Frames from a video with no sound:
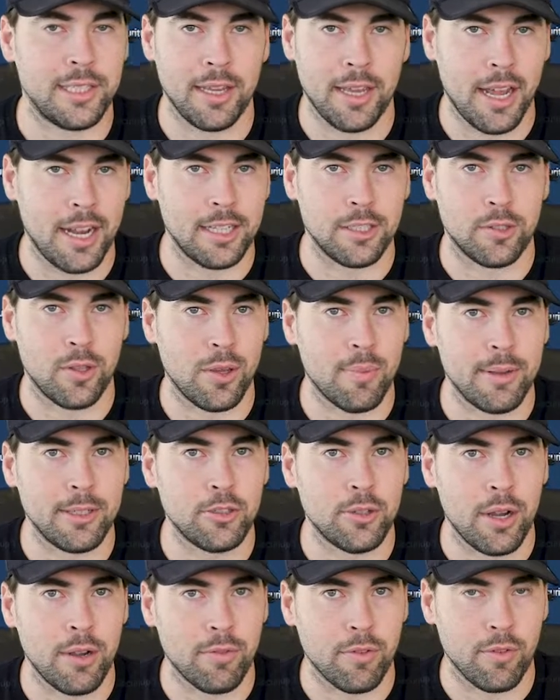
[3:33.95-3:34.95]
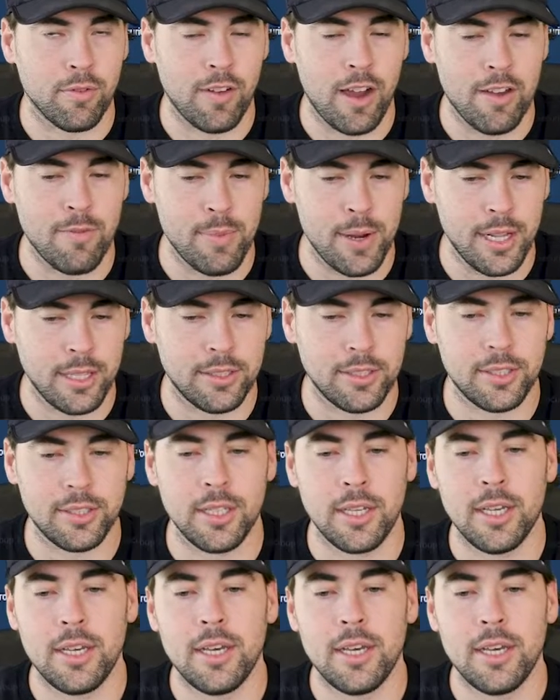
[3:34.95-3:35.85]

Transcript: Again, it's only been trained for 5 minutes.